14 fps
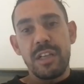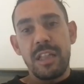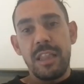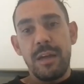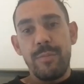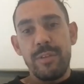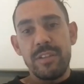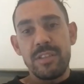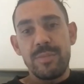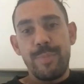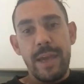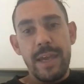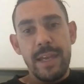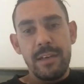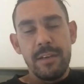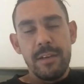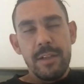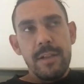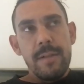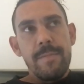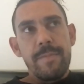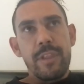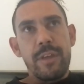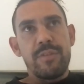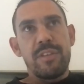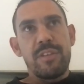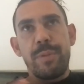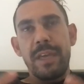club in Spain. there
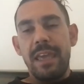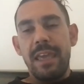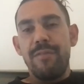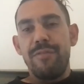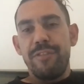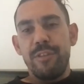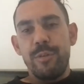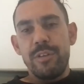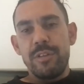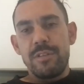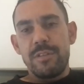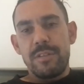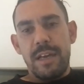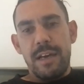was a big influence